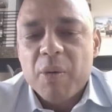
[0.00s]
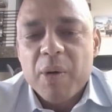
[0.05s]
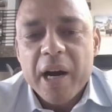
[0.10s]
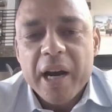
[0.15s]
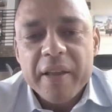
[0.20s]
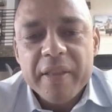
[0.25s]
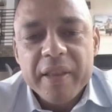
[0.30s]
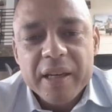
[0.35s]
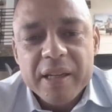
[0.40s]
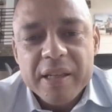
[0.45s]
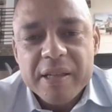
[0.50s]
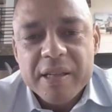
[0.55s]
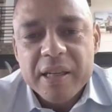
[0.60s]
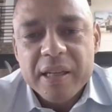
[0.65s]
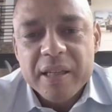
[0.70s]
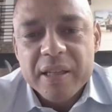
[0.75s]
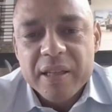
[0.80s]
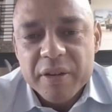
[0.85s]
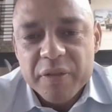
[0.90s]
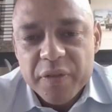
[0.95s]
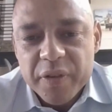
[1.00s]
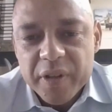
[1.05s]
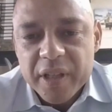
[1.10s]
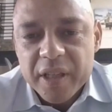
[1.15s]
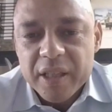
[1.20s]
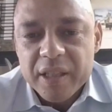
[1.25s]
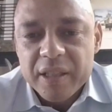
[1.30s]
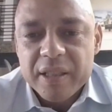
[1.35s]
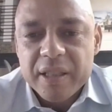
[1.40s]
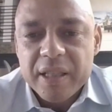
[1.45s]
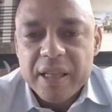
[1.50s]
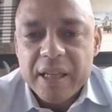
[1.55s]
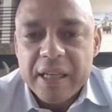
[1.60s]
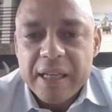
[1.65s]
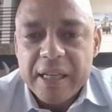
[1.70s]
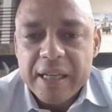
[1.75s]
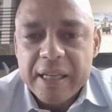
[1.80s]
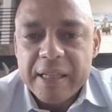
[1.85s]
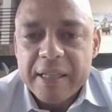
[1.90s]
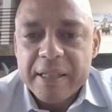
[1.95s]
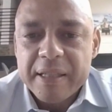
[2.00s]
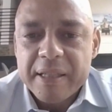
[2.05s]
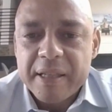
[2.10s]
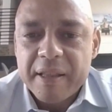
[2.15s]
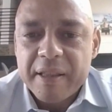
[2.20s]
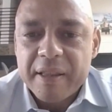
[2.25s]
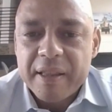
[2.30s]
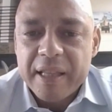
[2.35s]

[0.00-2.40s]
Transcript: Now, why that is significant is